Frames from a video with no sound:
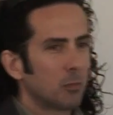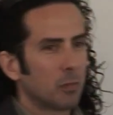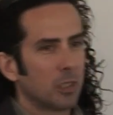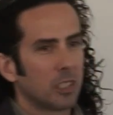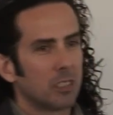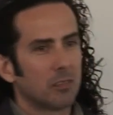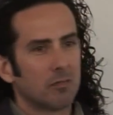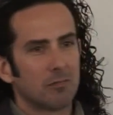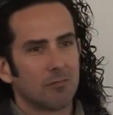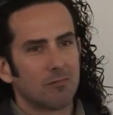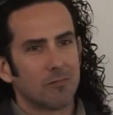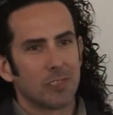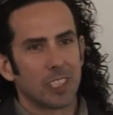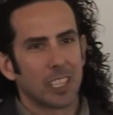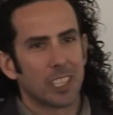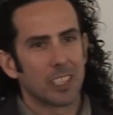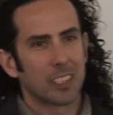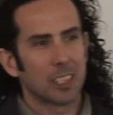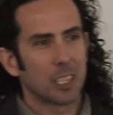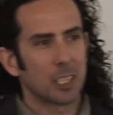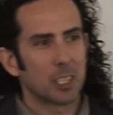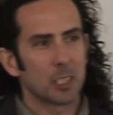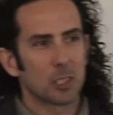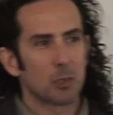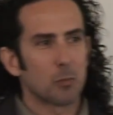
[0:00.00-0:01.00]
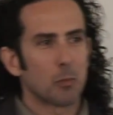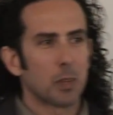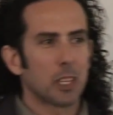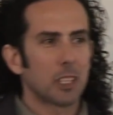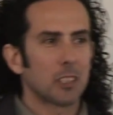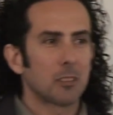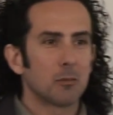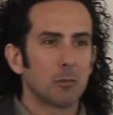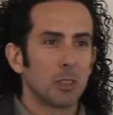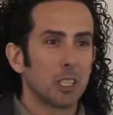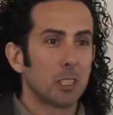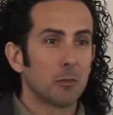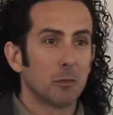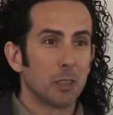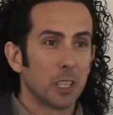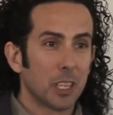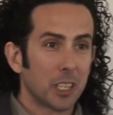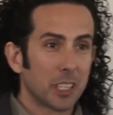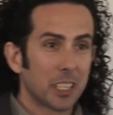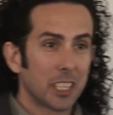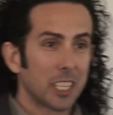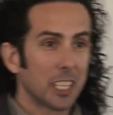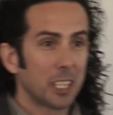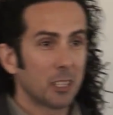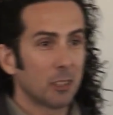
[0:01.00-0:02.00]
but you know that doesn't matter. We
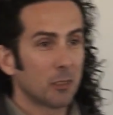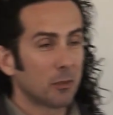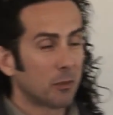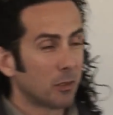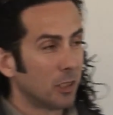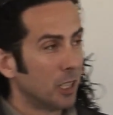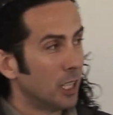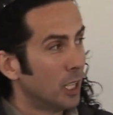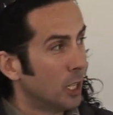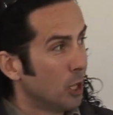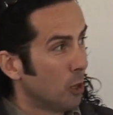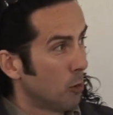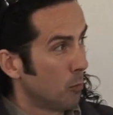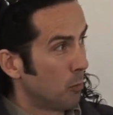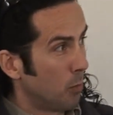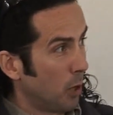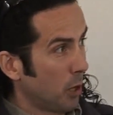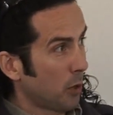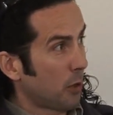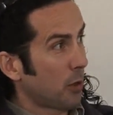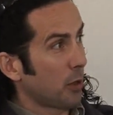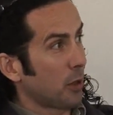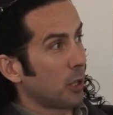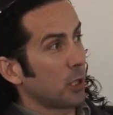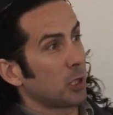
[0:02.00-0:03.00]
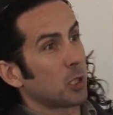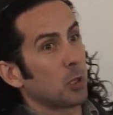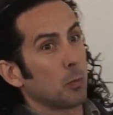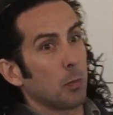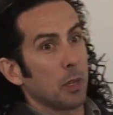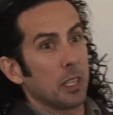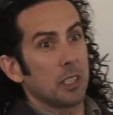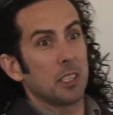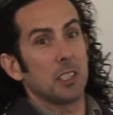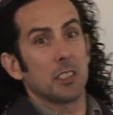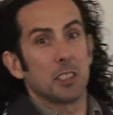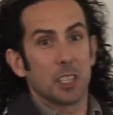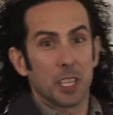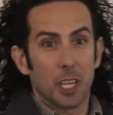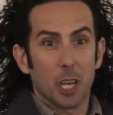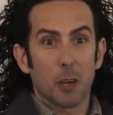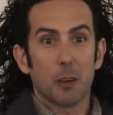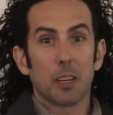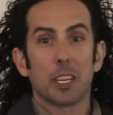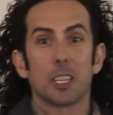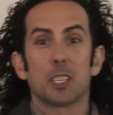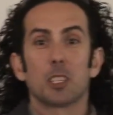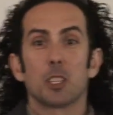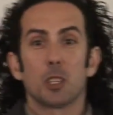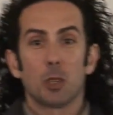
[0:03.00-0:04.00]
don't care if both of those species are
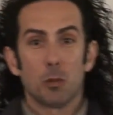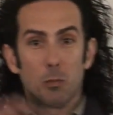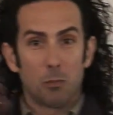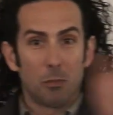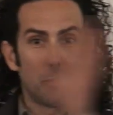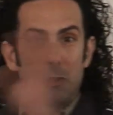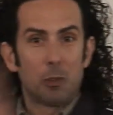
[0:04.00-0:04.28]
going into the